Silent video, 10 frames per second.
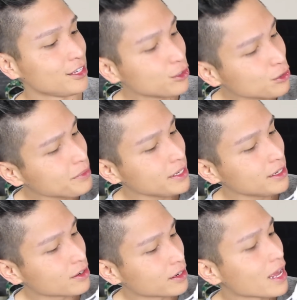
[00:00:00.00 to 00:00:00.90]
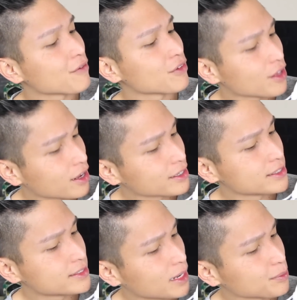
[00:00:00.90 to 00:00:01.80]
You and me are gonna have a lot of
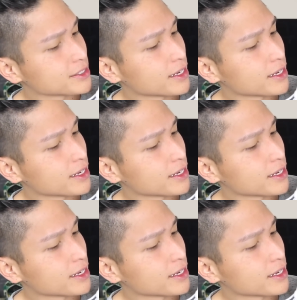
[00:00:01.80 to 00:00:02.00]
good times